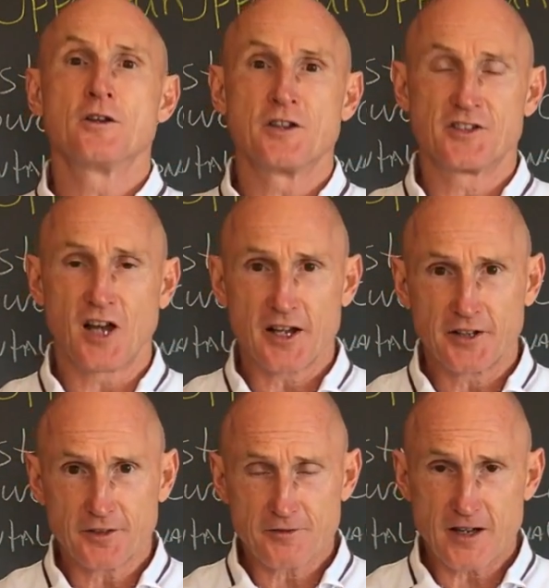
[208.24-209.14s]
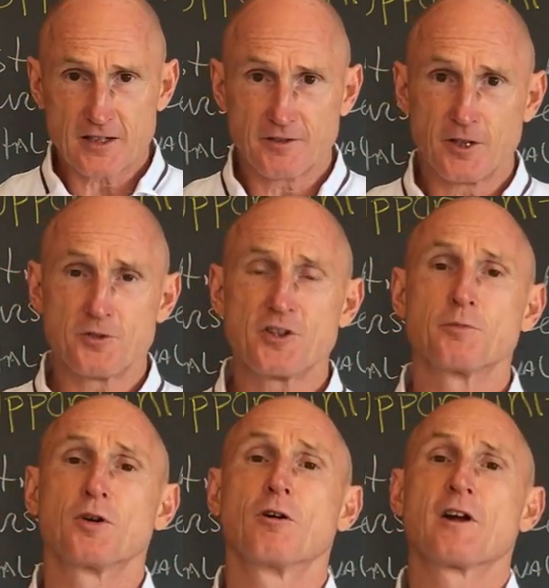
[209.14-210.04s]
design an effective coaching
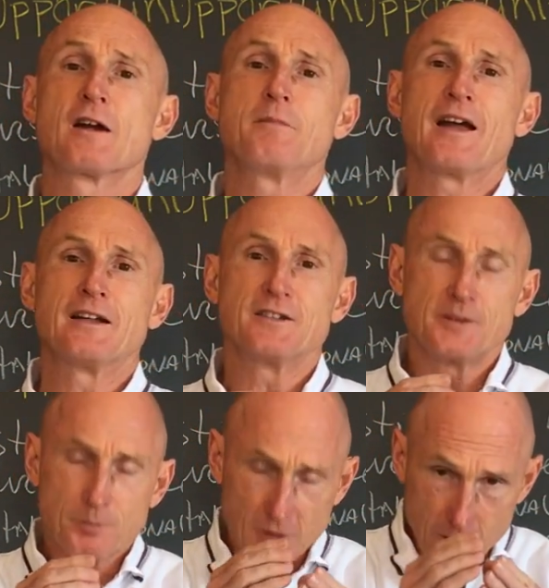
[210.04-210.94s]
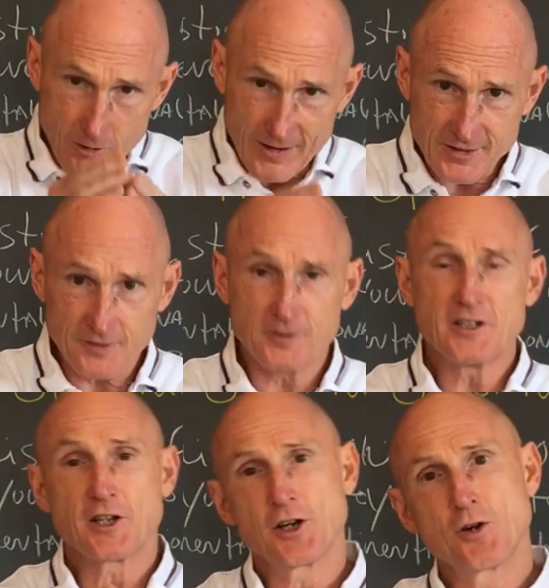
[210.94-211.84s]
program, and
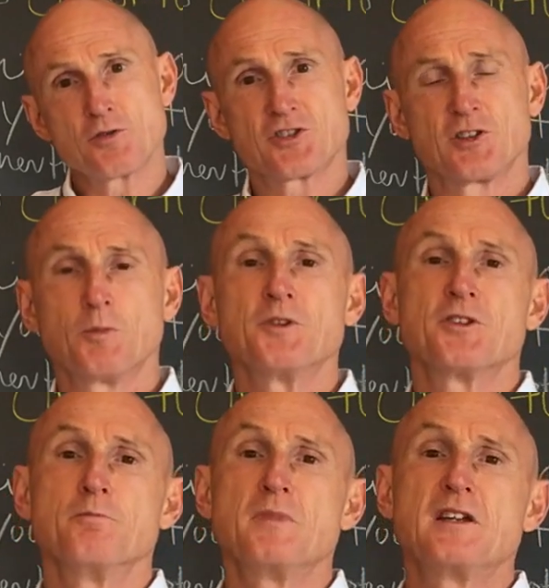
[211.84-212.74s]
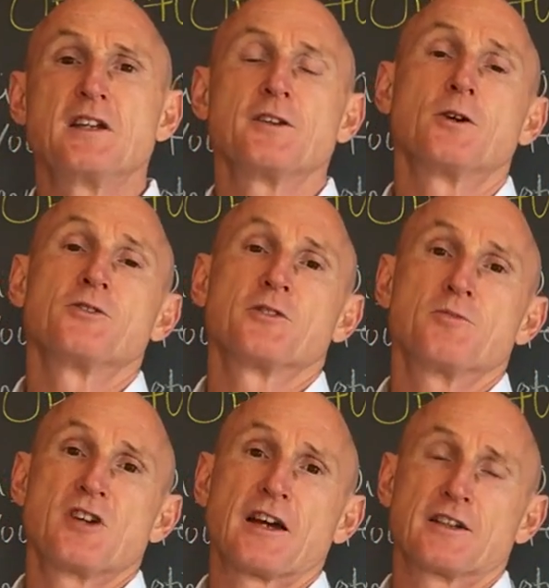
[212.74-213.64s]
progressively coach someone to meeting those
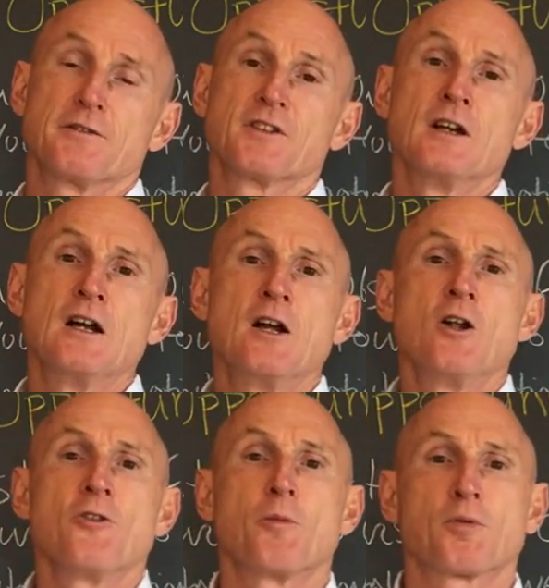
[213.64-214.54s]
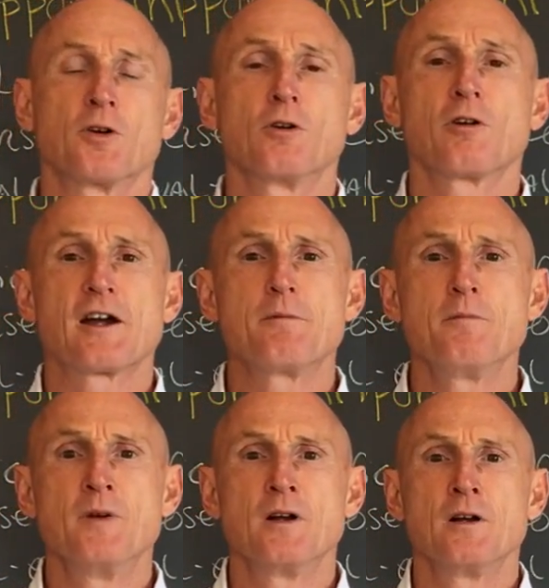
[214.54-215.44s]
objectives. The
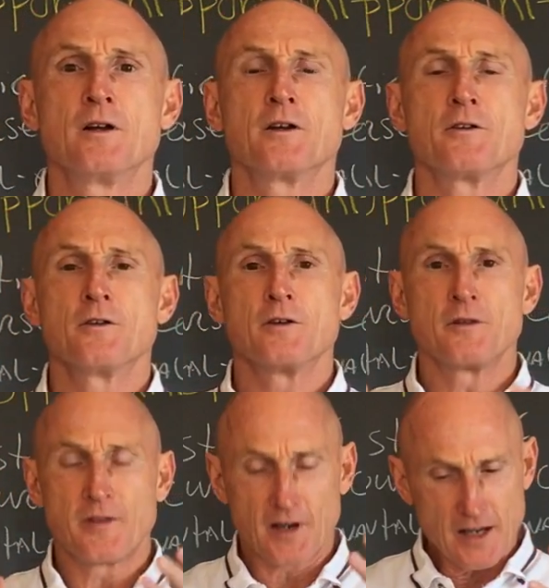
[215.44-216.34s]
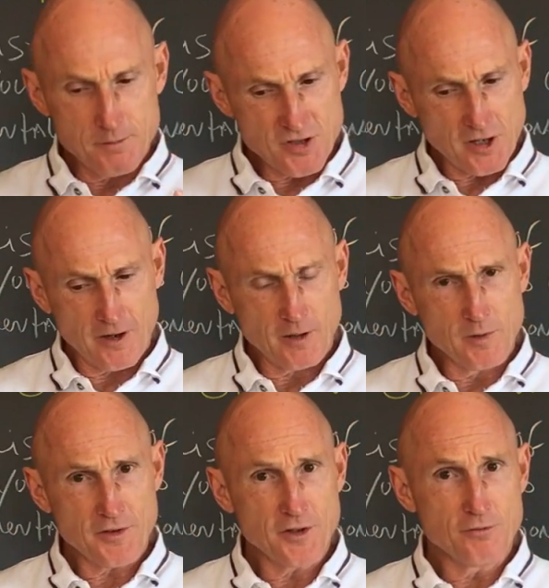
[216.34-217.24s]
program that I'm sharing
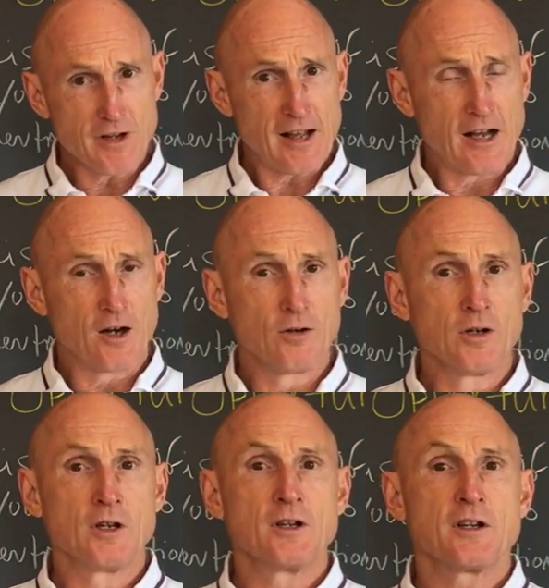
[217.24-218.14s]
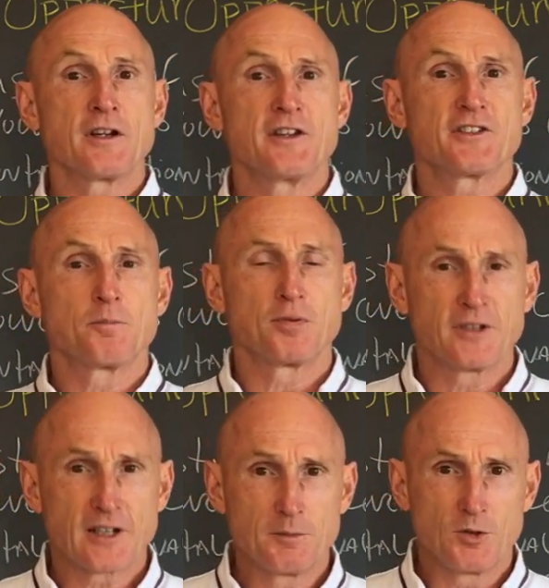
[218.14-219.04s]
with you now is
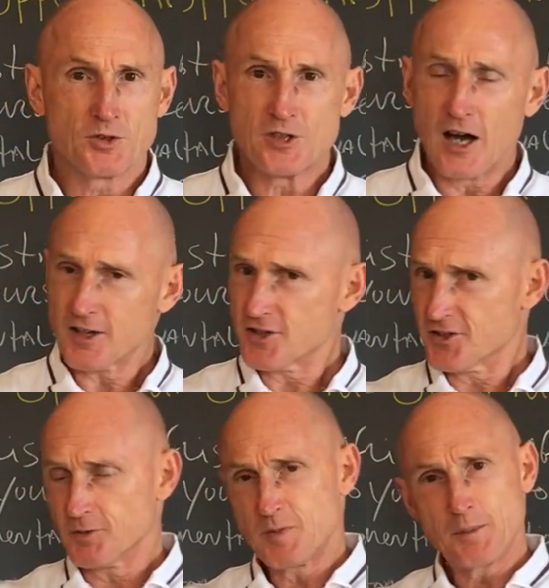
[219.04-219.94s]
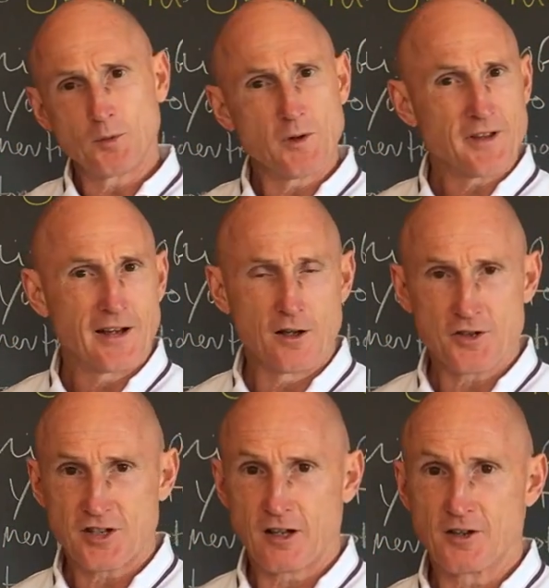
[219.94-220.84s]
applicable not just to people with
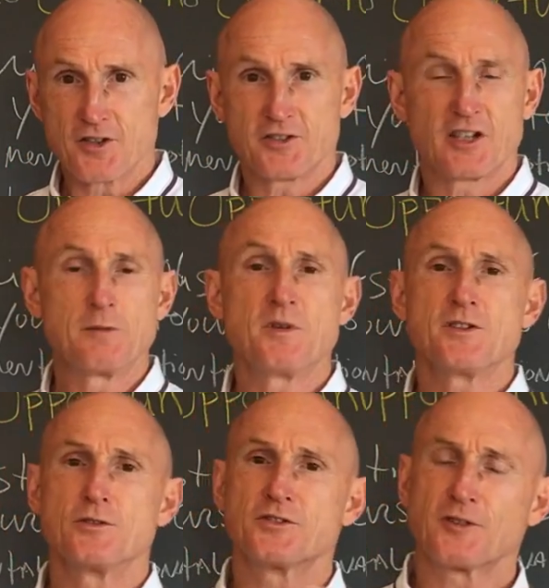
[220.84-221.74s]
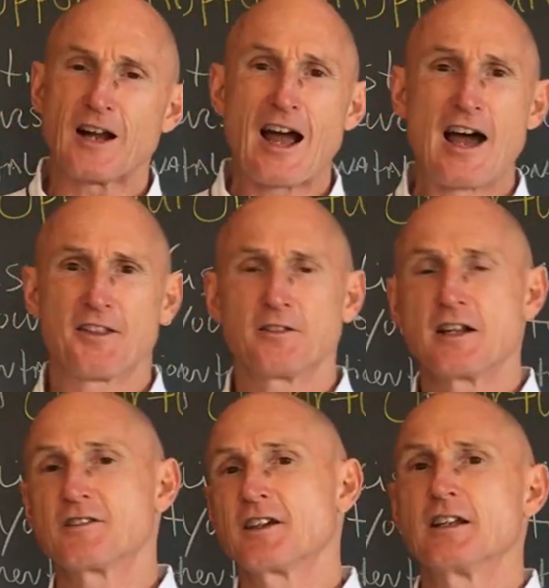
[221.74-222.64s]
health challenges. It can be used for
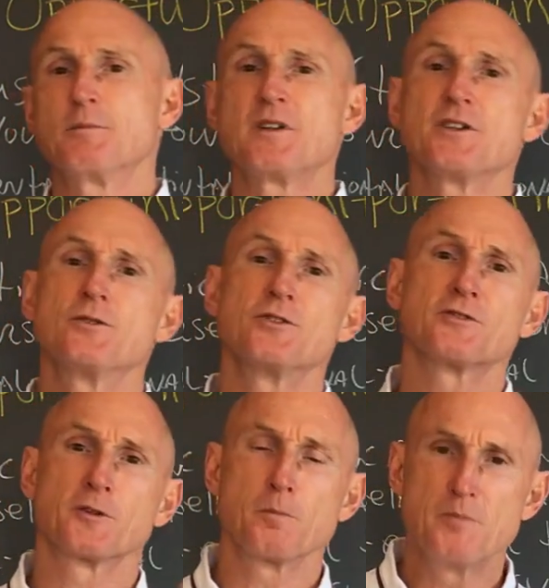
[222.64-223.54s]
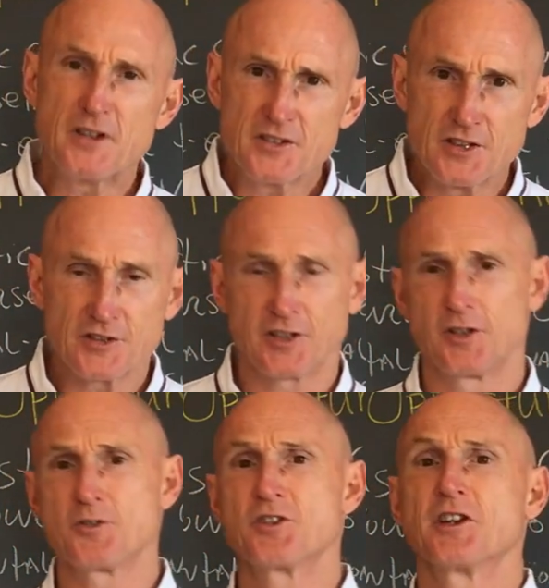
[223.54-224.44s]
athletes. It can be used for business
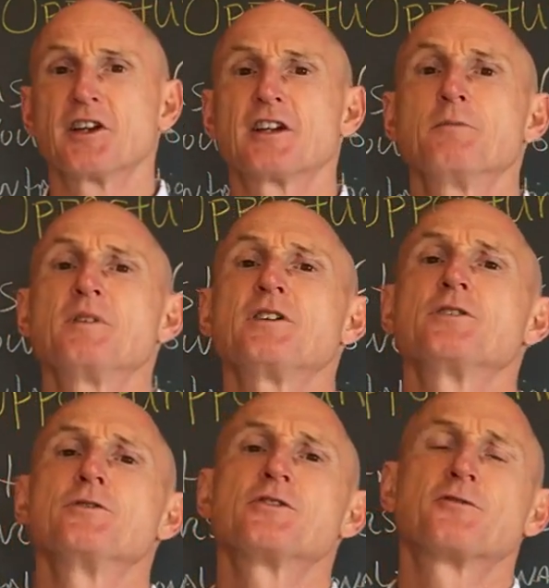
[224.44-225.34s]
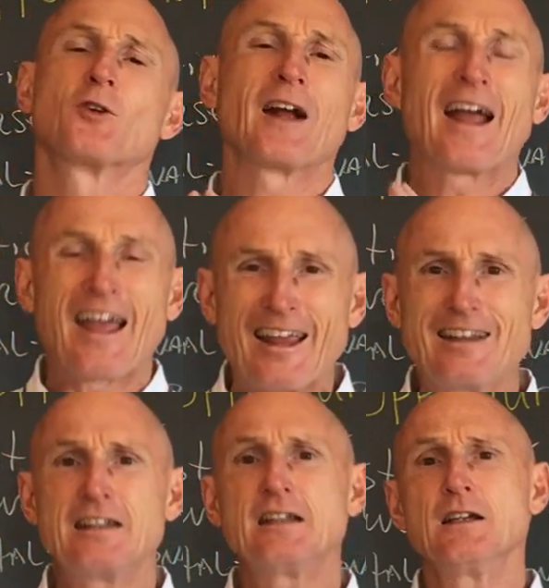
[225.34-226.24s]
coaching. It can be used for
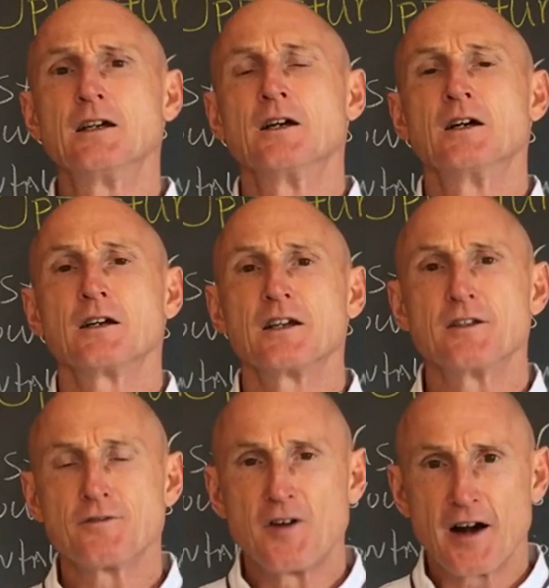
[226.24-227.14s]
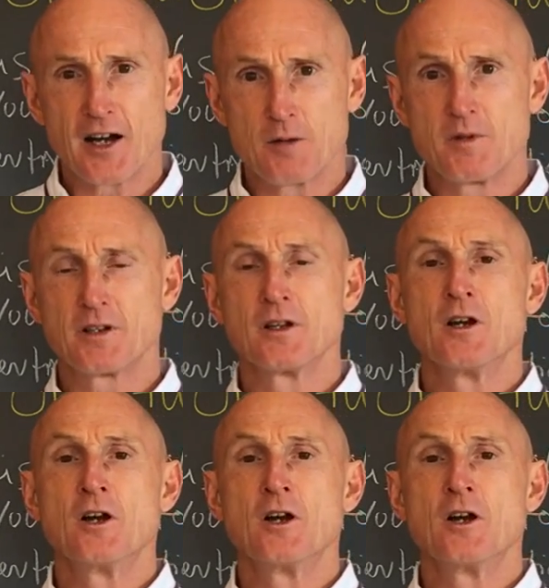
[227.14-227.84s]
any environment